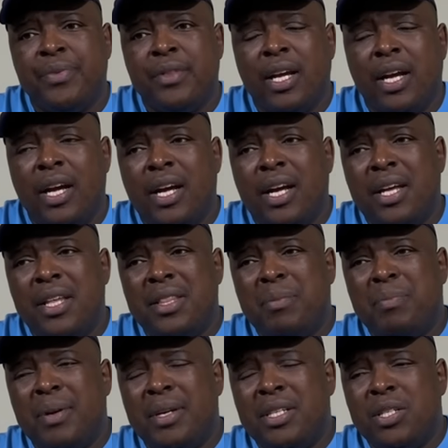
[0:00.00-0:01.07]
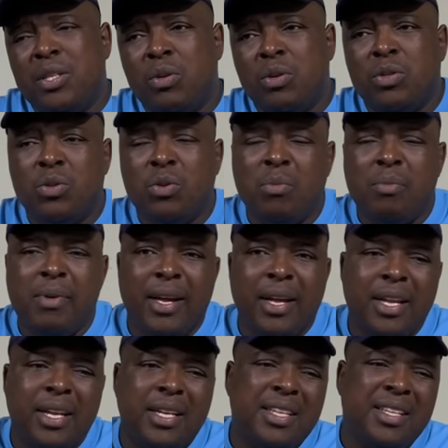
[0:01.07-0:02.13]
The pitch looks so
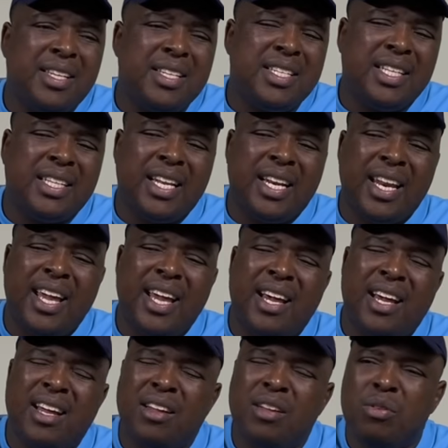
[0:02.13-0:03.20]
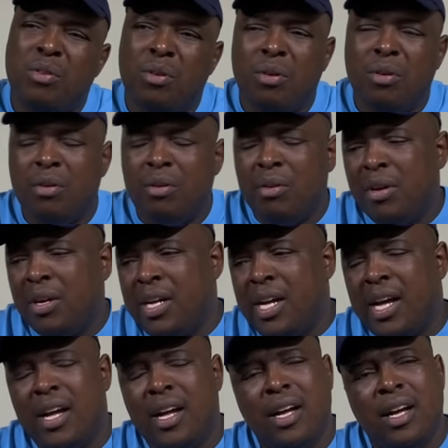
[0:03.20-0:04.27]
bad. There's a track,
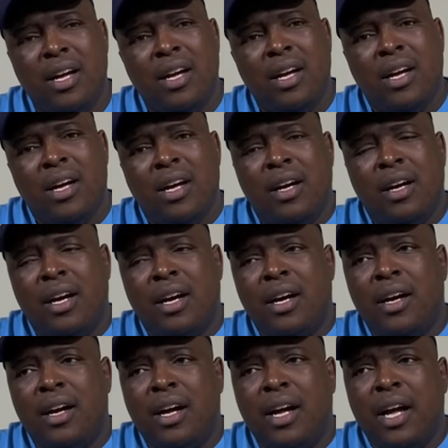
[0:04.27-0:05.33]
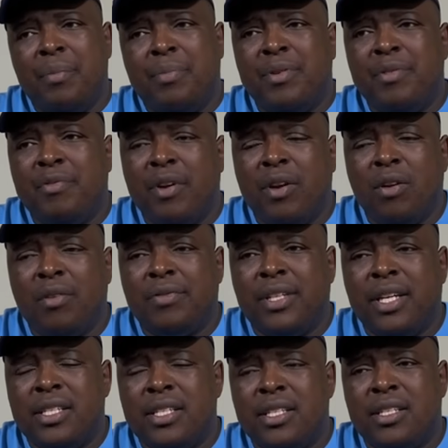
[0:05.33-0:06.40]
yeah. I prefer
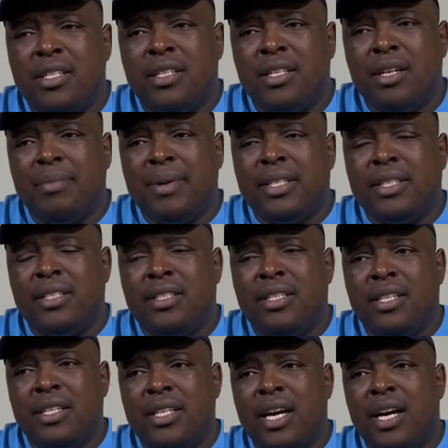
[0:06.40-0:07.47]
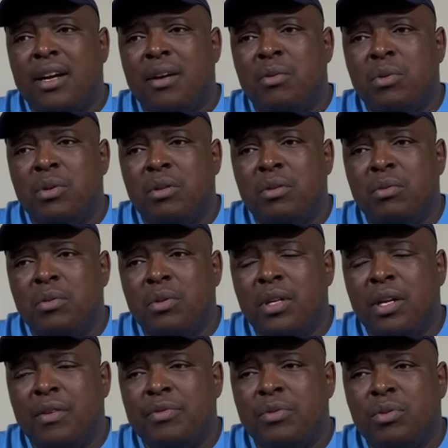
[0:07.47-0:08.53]
Loftus, but yeah, we'll
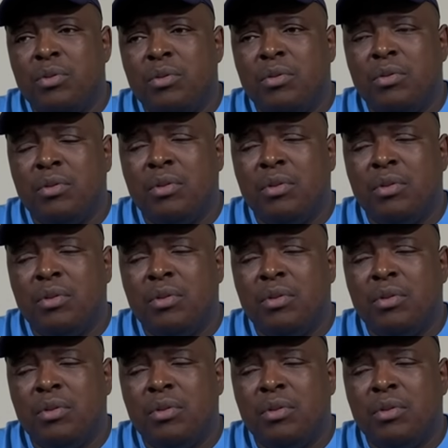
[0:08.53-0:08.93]
have to